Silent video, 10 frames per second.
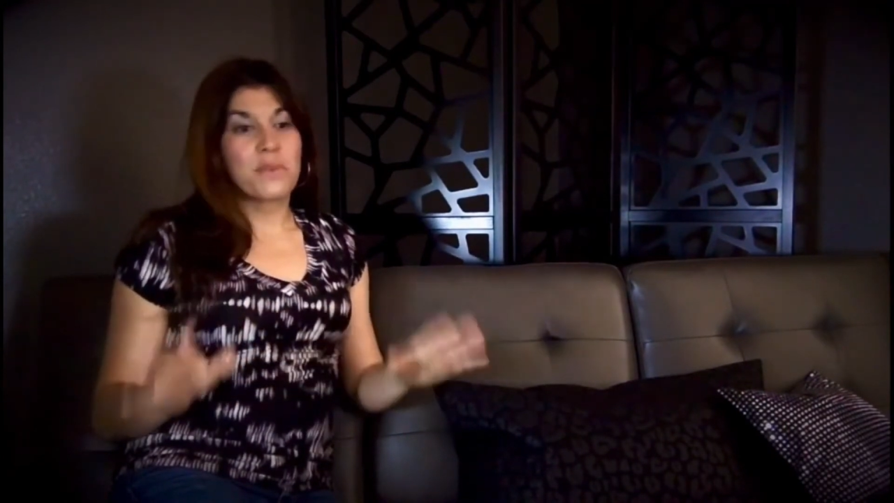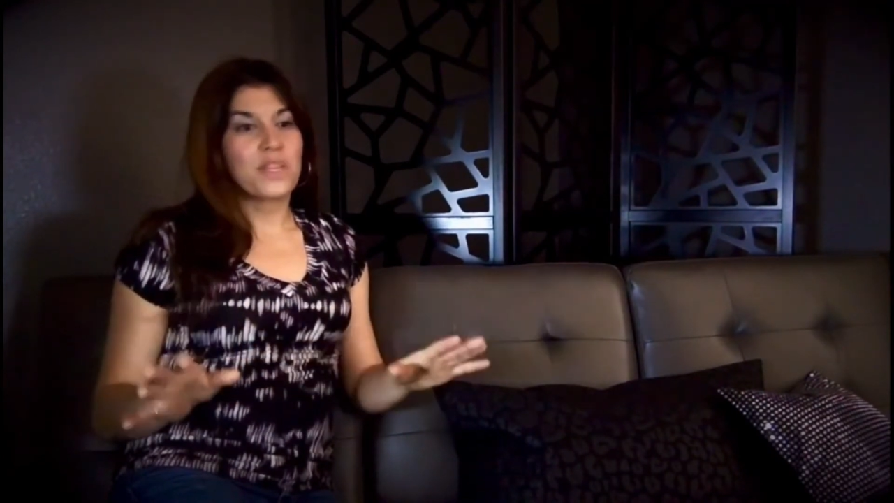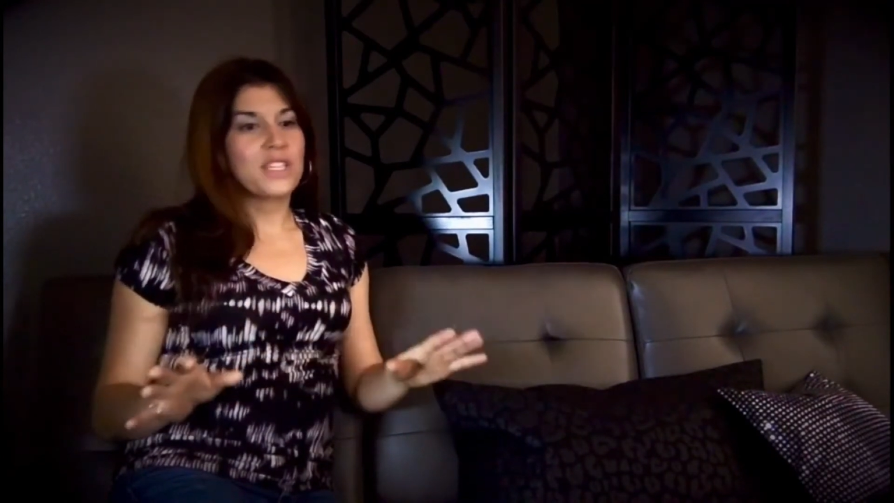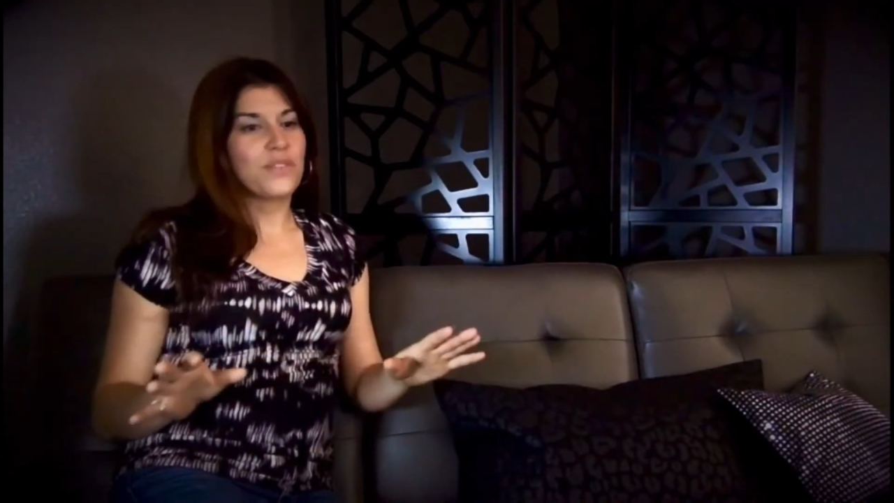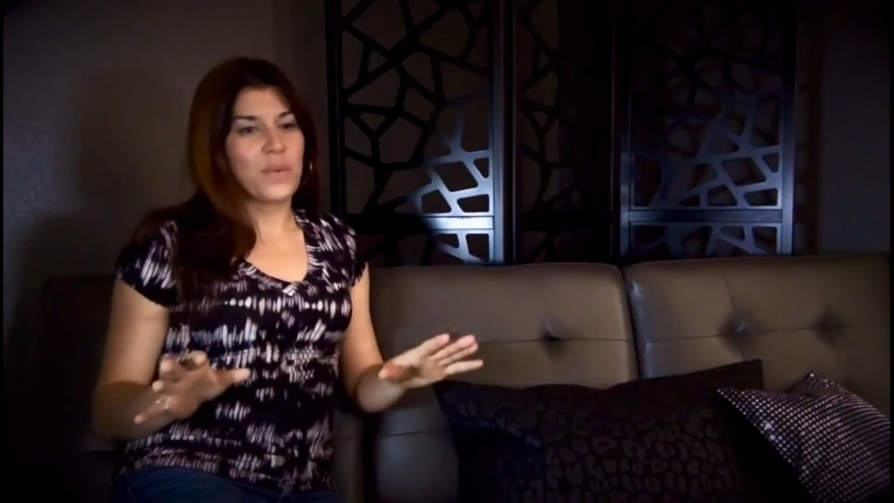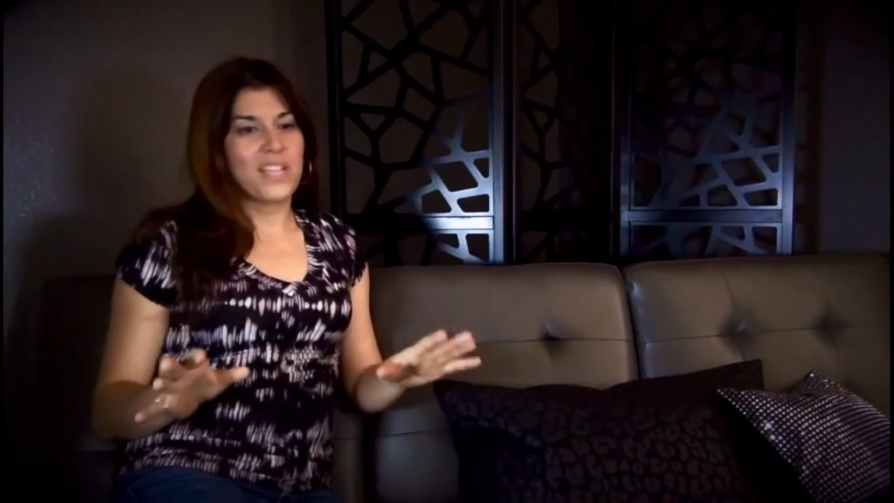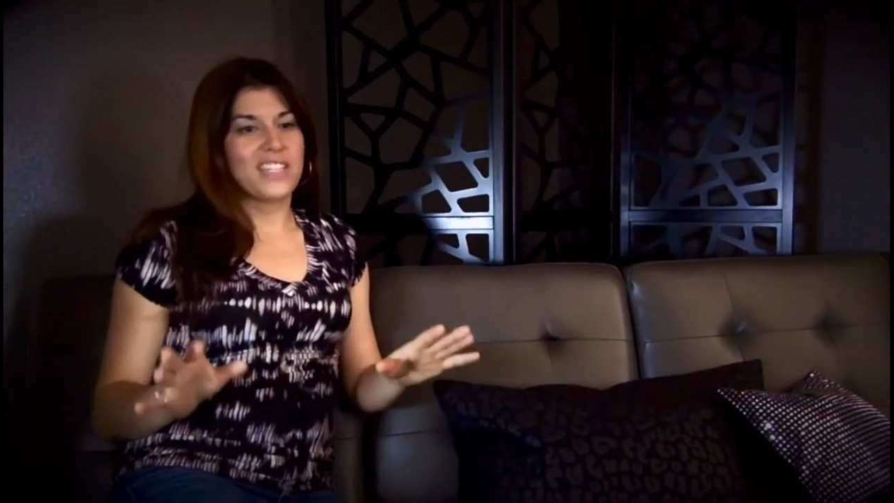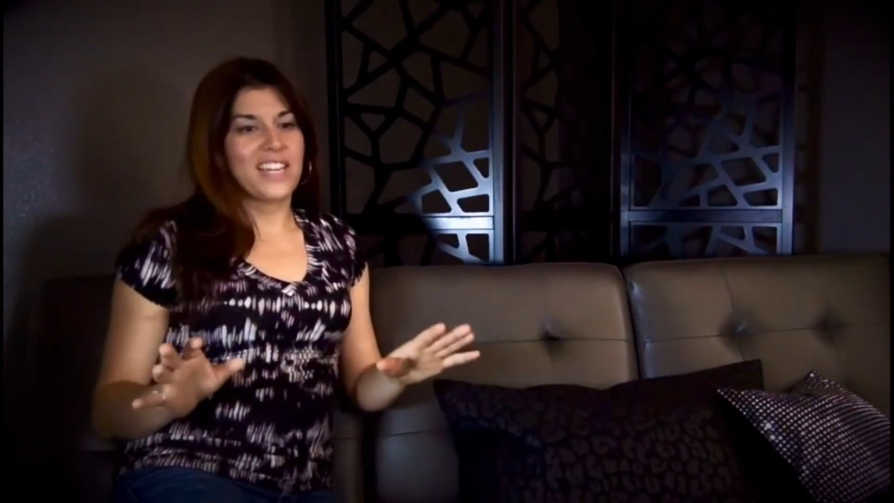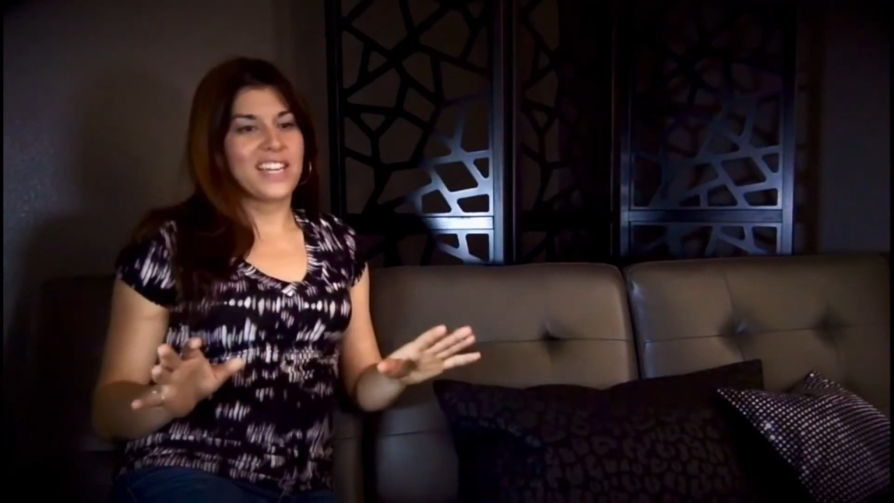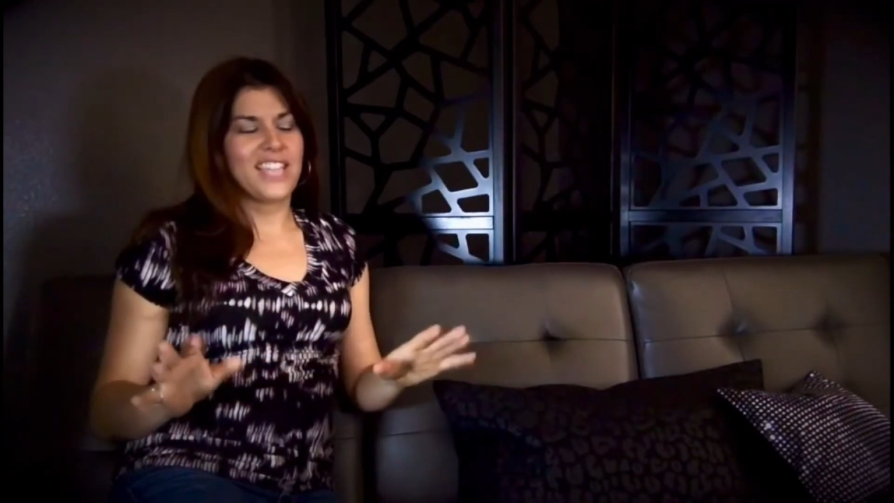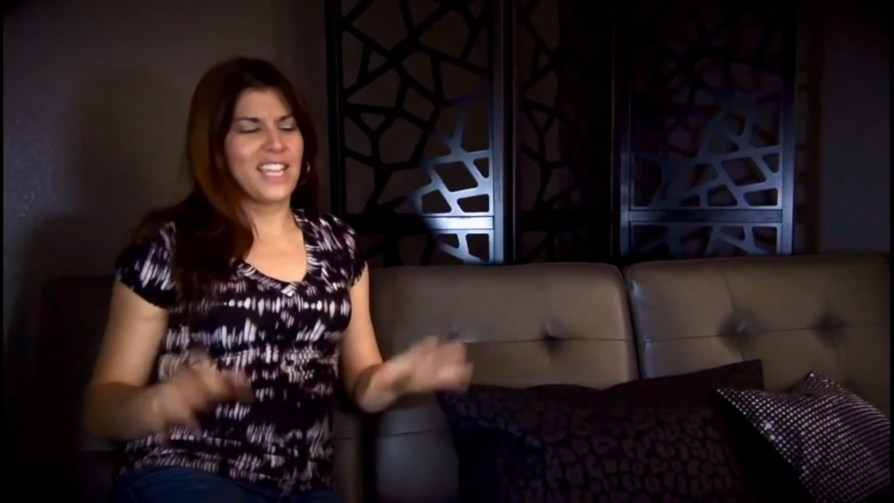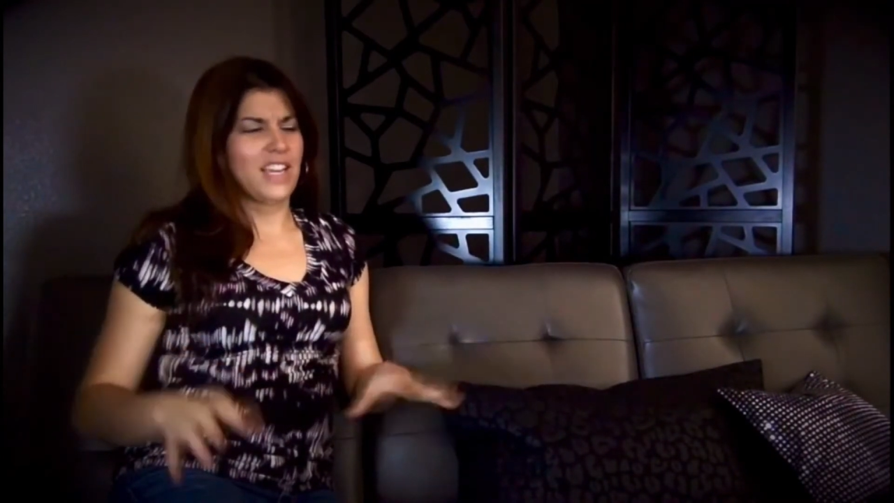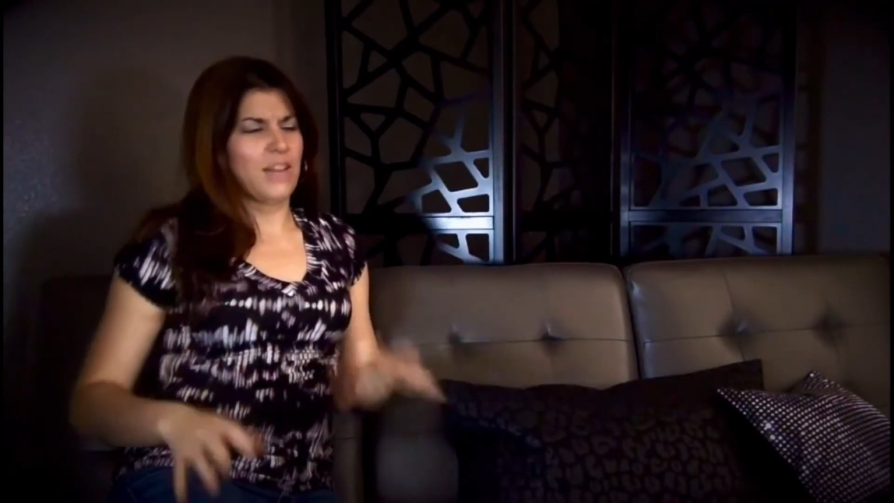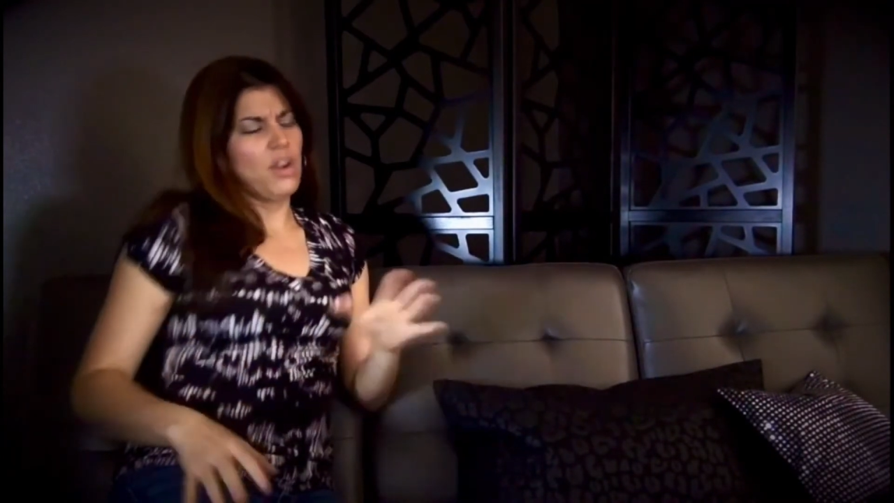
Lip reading: million different ways and I could take it.